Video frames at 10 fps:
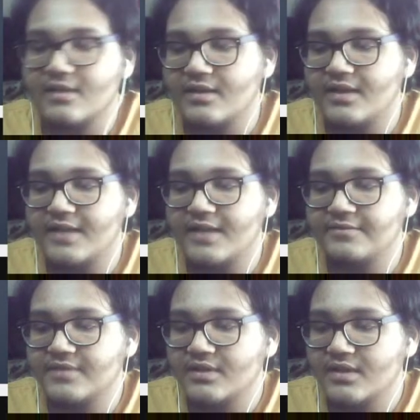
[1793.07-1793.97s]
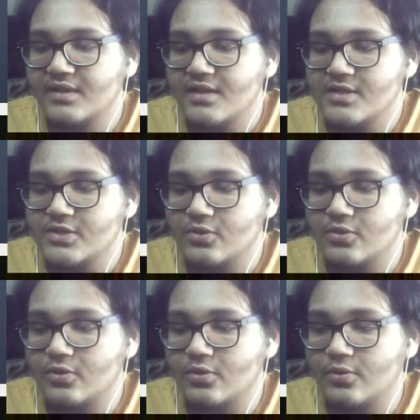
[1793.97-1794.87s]
left.
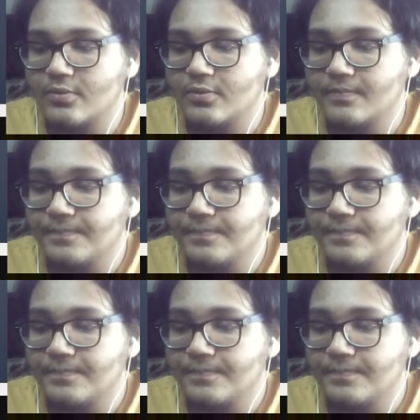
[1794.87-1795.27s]
So